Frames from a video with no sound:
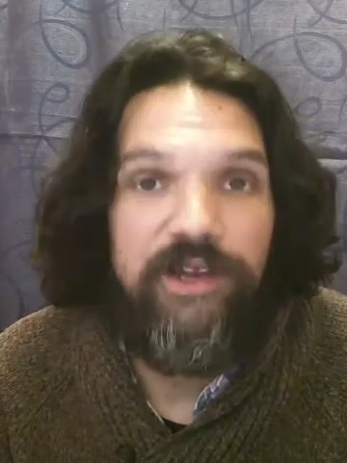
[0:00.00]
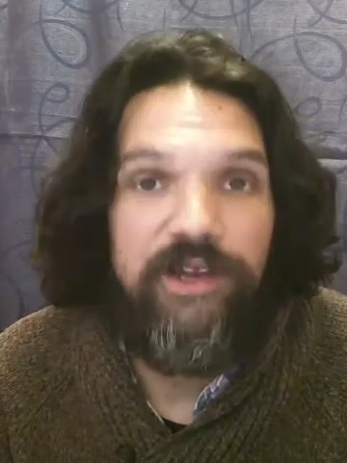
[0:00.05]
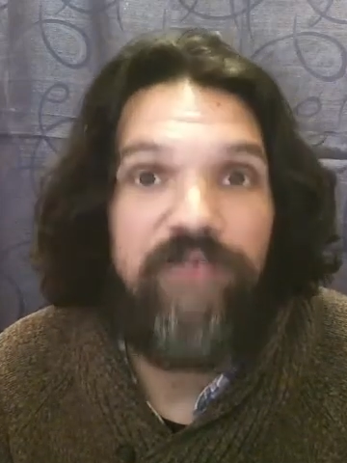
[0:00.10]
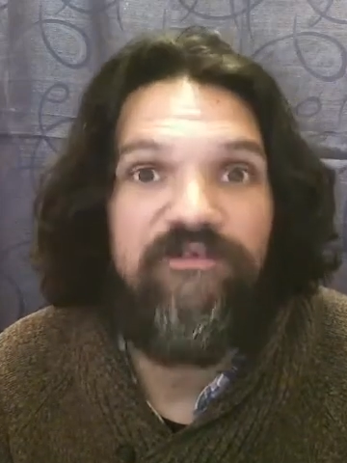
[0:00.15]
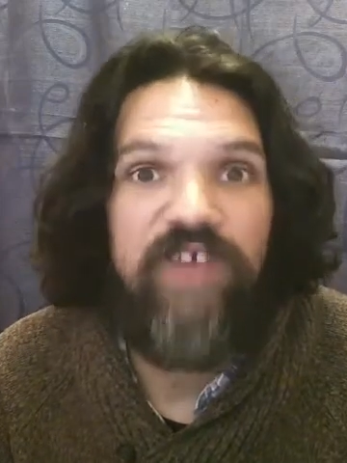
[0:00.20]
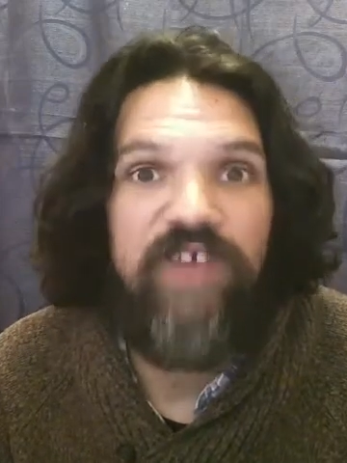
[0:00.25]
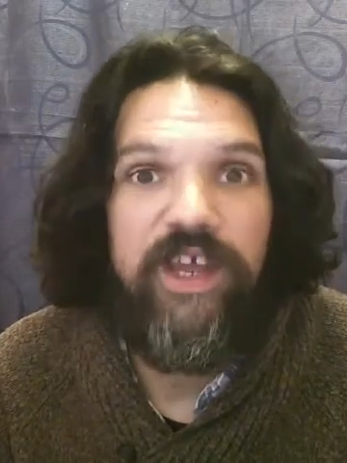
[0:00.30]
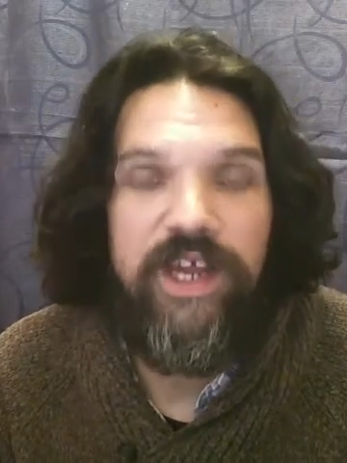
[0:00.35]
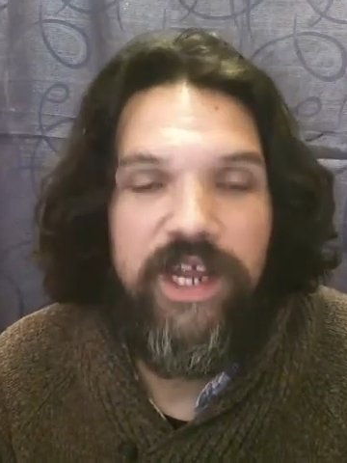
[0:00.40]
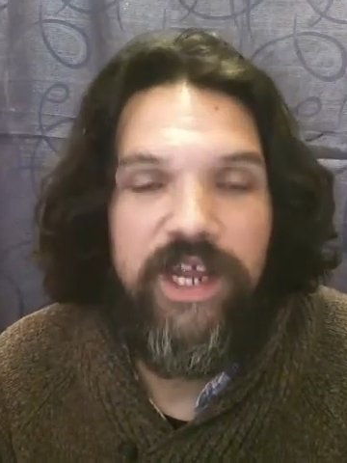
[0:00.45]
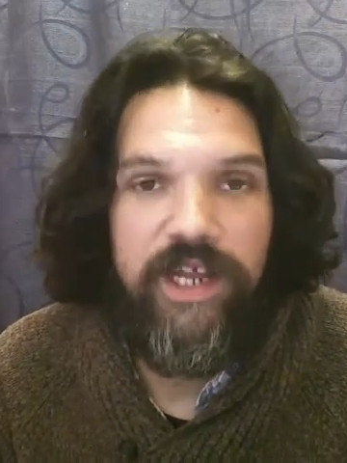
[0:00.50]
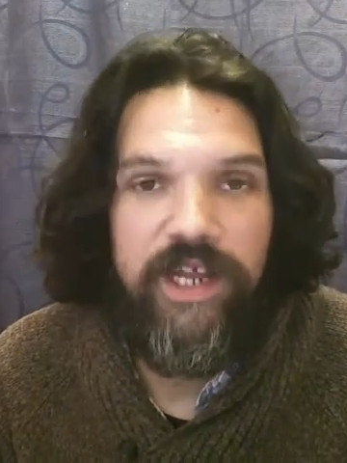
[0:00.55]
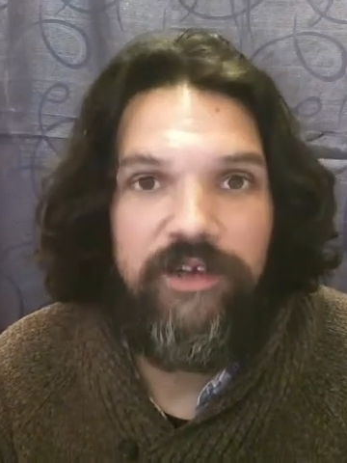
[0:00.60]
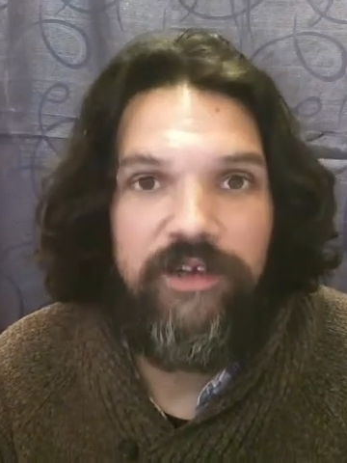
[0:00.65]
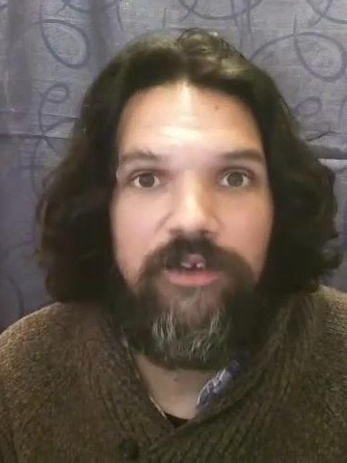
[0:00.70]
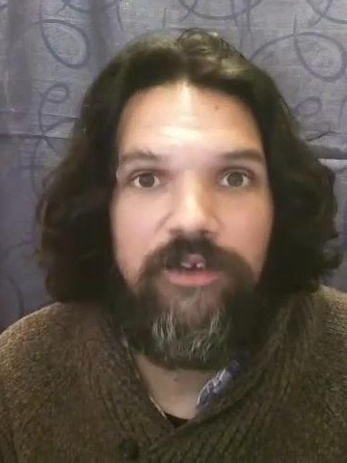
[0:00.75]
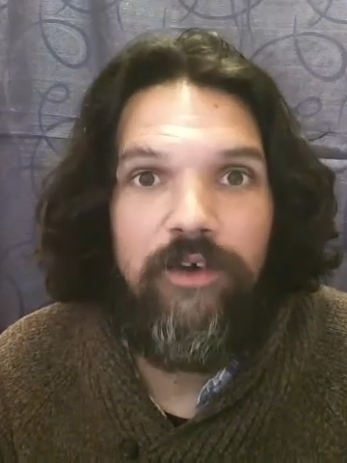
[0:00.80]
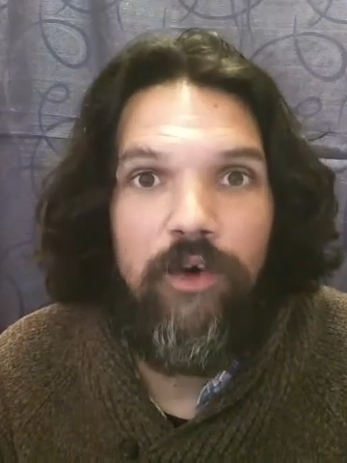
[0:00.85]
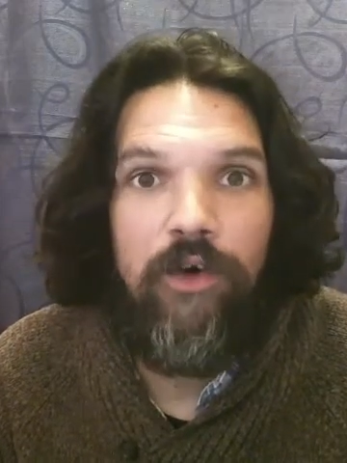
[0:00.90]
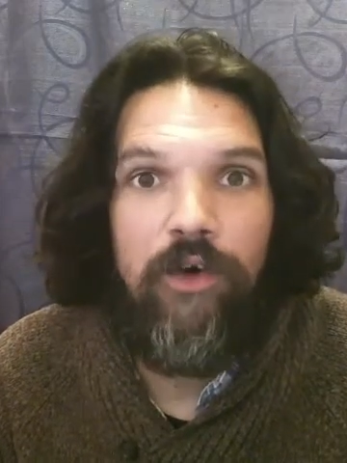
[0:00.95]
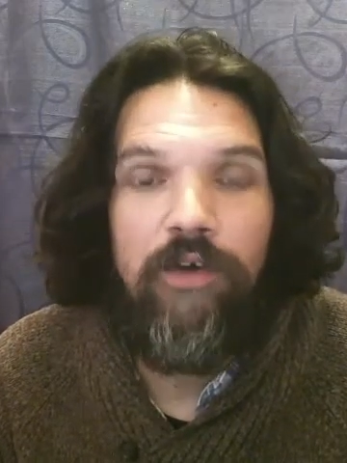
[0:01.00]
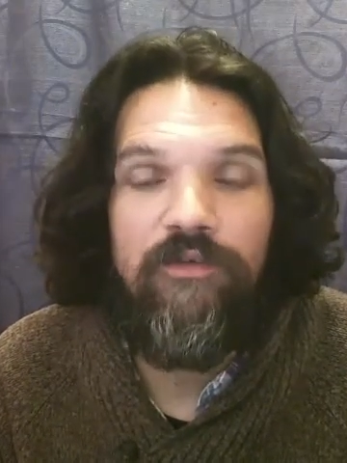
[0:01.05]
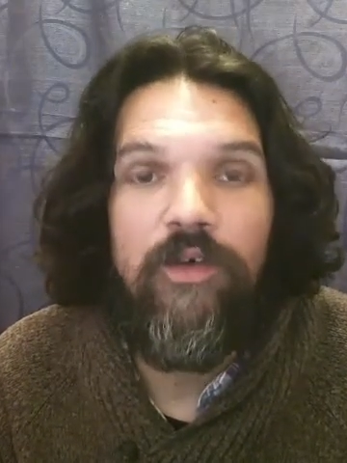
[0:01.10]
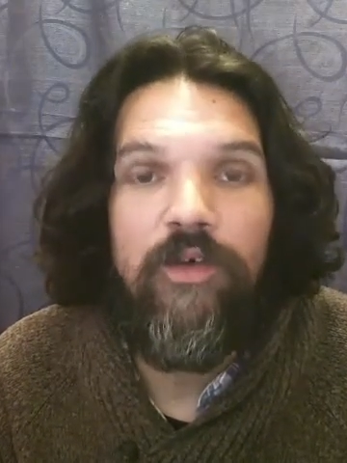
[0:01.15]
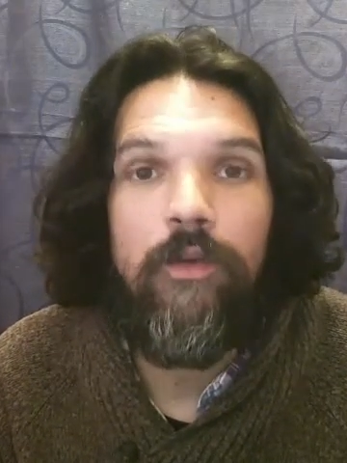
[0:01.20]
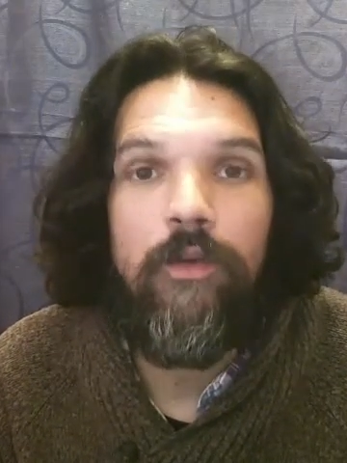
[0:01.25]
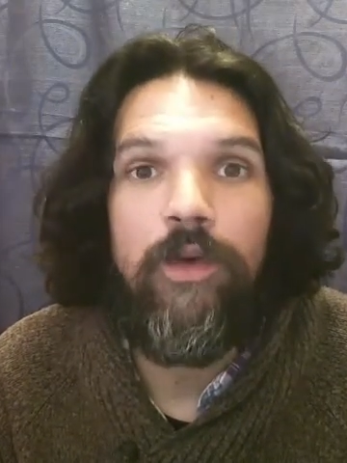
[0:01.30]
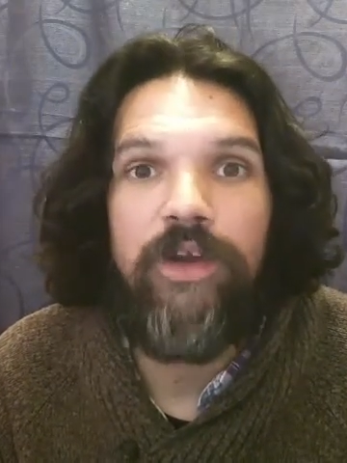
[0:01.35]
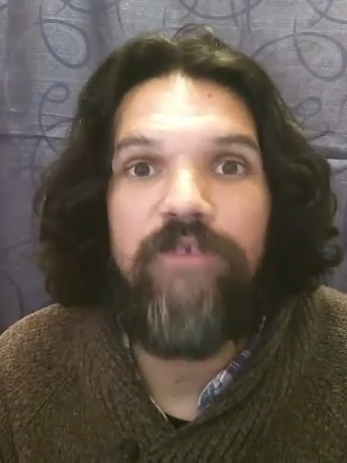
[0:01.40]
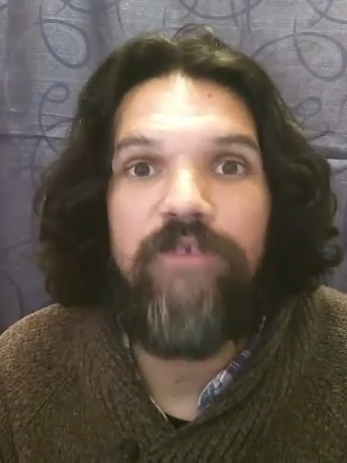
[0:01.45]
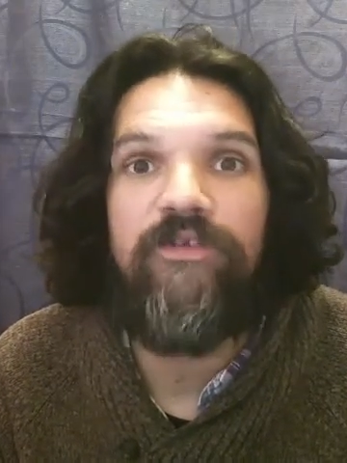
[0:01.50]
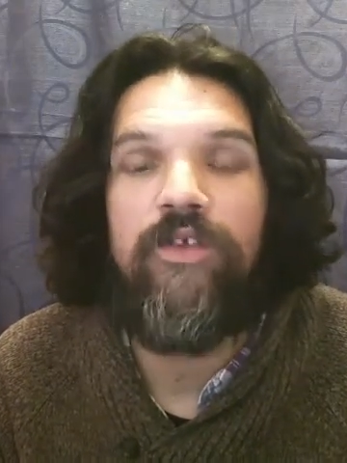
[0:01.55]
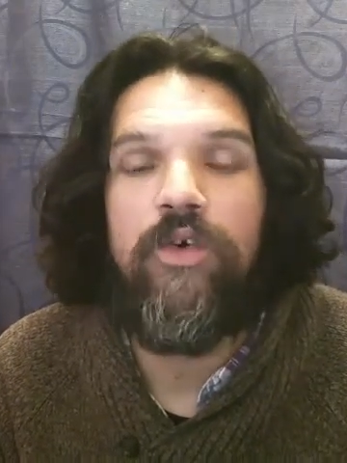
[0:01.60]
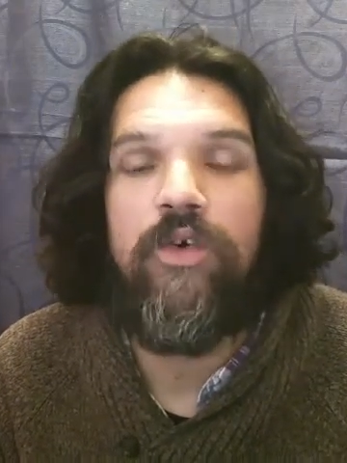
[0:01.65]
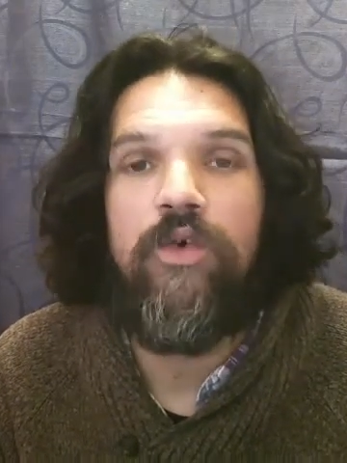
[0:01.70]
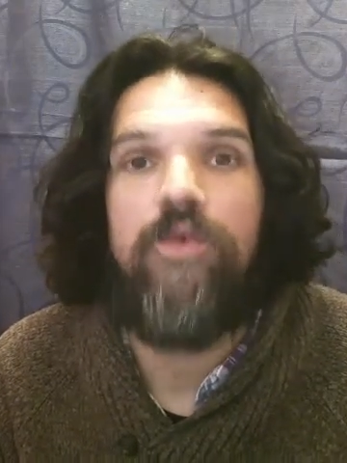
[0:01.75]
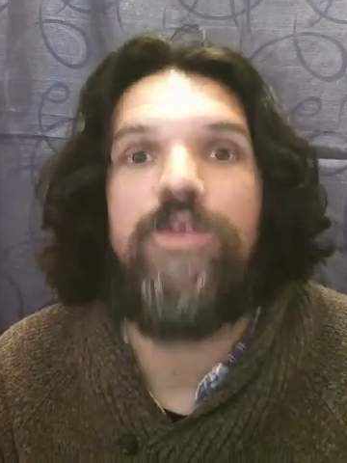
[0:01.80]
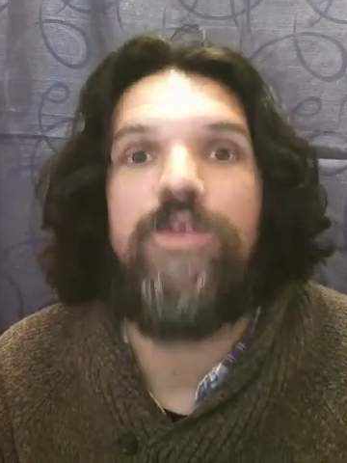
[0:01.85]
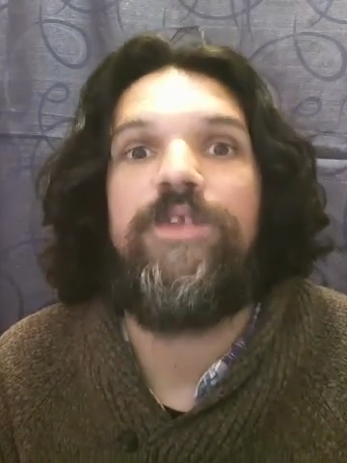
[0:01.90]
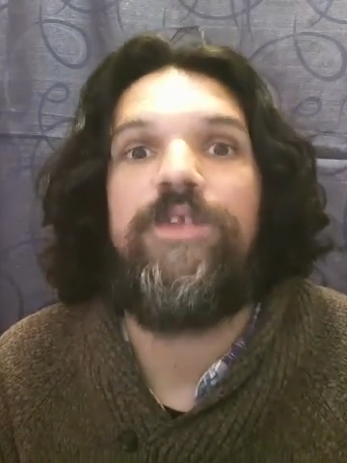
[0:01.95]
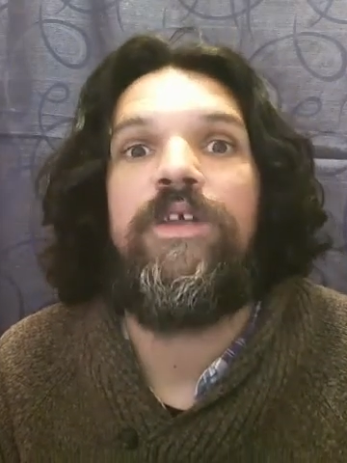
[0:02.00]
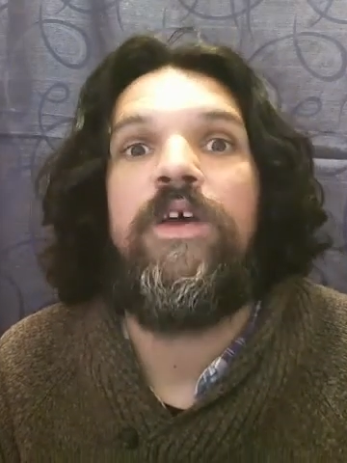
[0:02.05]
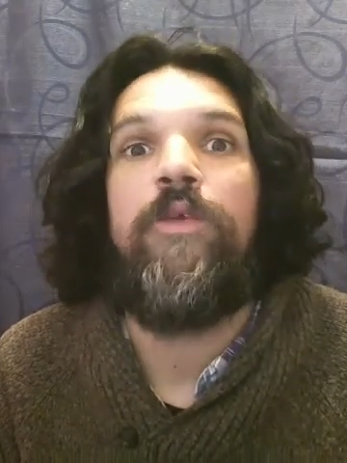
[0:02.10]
variant of one of those,